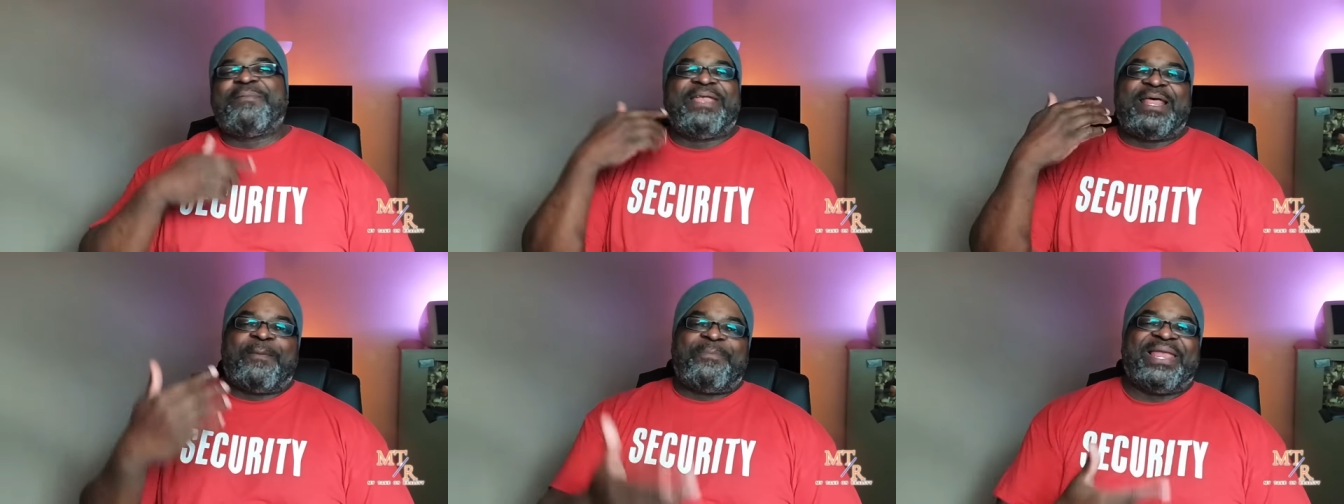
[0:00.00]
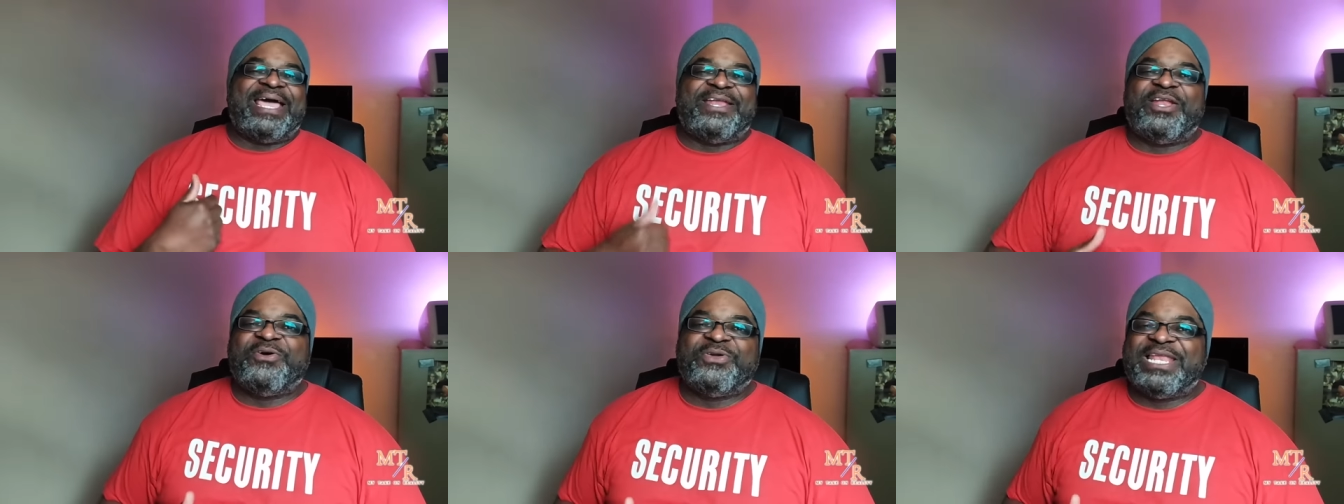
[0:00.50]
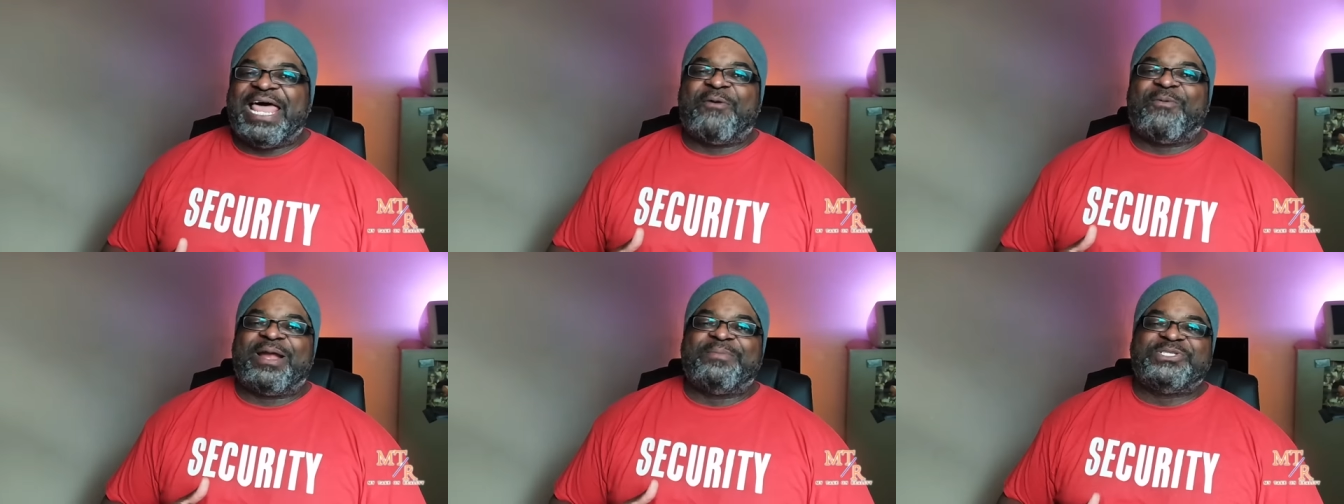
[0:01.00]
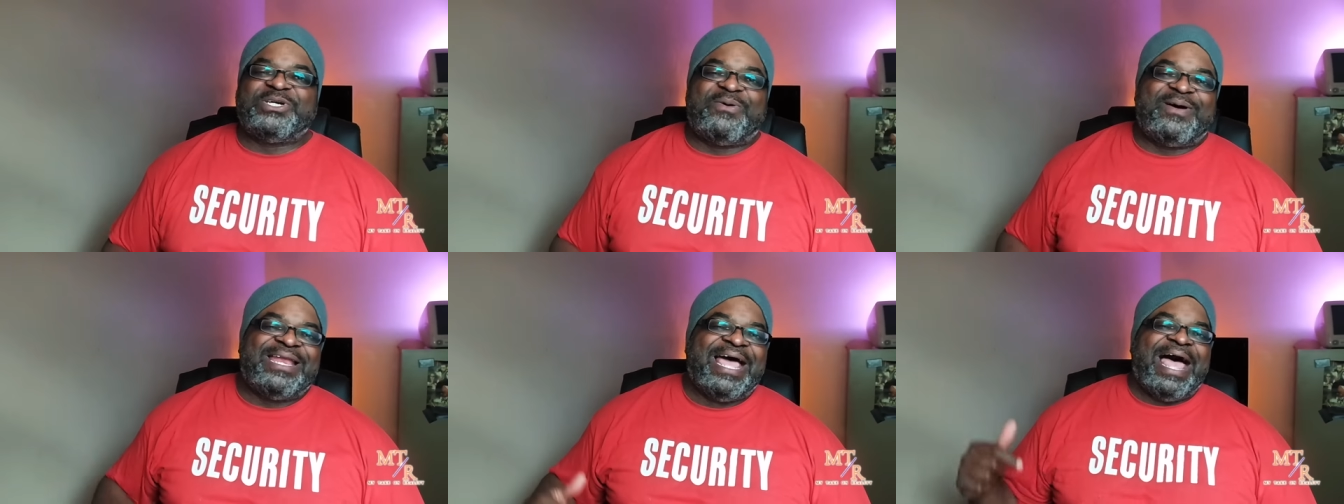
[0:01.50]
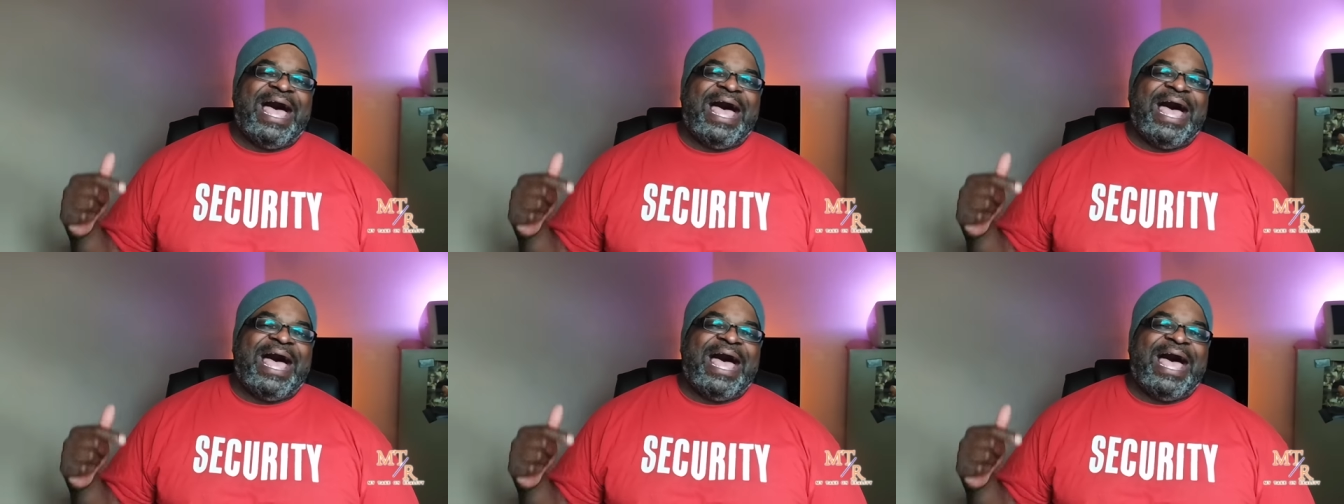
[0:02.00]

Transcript: Let a player know you like what I'm doing.